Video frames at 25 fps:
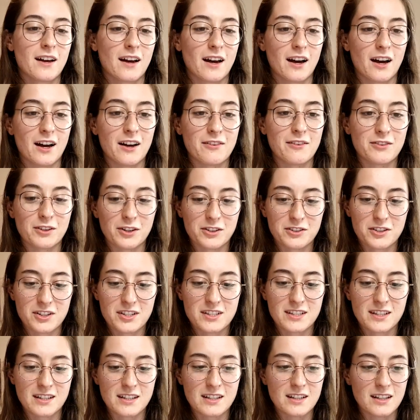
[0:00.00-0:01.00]
Uh, if you're
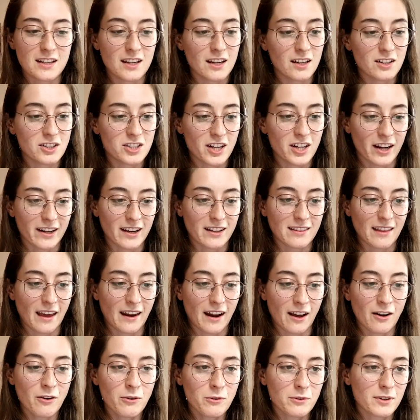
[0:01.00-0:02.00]
interested in checking
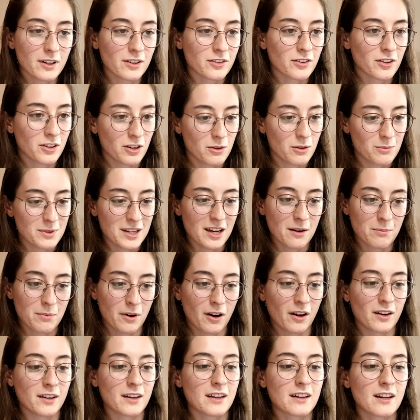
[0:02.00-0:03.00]
that out, it's going to be up
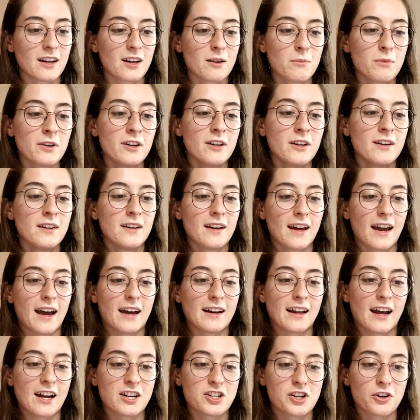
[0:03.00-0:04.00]
on GitHub
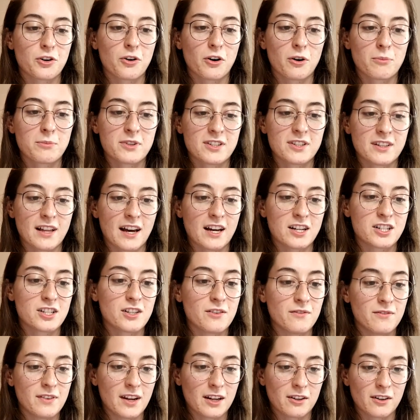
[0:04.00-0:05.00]
at hashicorp slash
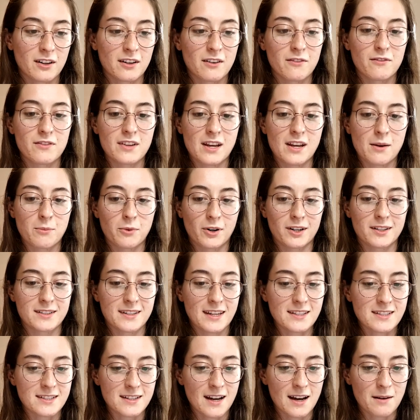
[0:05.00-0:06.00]
vagrant VMware
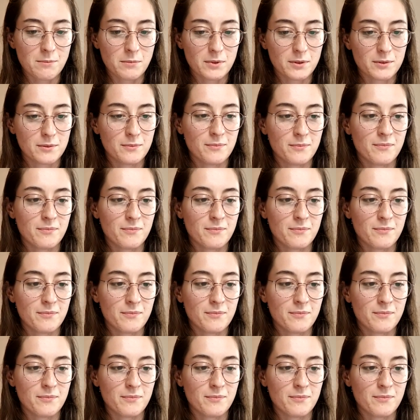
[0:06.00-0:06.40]
desktop.